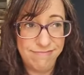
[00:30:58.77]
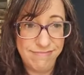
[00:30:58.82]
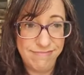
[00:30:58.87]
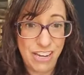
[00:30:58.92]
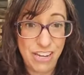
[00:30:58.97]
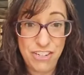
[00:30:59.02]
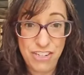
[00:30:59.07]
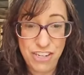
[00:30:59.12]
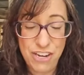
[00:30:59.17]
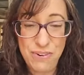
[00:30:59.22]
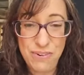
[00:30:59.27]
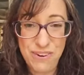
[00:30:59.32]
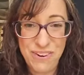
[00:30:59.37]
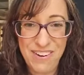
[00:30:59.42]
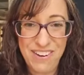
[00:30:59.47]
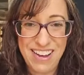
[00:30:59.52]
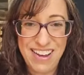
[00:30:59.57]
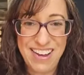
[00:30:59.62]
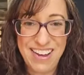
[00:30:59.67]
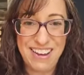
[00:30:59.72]
a general
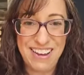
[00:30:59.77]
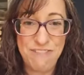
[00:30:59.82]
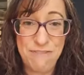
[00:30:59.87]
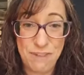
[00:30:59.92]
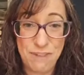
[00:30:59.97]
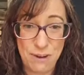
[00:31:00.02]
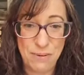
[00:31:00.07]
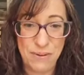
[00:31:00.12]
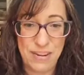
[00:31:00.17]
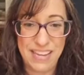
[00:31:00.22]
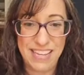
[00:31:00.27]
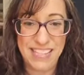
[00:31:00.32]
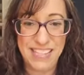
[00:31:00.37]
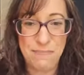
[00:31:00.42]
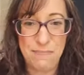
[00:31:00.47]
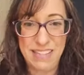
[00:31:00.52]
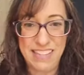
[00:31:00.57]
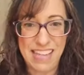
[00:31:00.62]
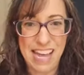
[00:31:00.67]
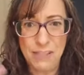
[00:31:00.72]
uh, focus,
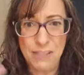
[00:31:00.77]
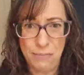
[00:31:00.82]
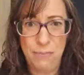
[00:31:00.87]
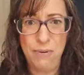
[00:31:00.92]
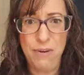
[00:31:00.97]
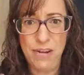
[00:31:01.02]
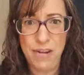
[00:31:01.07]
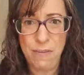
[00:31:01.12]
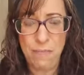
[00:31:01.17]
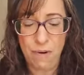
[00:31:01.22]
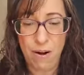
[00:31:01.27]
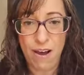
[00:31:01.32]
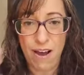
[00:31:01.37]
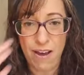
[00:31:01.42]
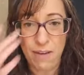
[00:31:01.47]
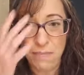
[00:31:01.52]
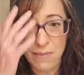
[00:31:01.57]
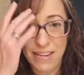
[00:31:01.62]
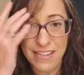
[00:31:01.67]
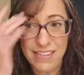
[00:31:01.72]
but that's pretty
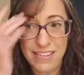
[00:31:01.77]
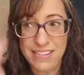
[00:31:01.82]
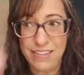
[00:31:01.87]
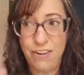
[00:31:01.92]
broad because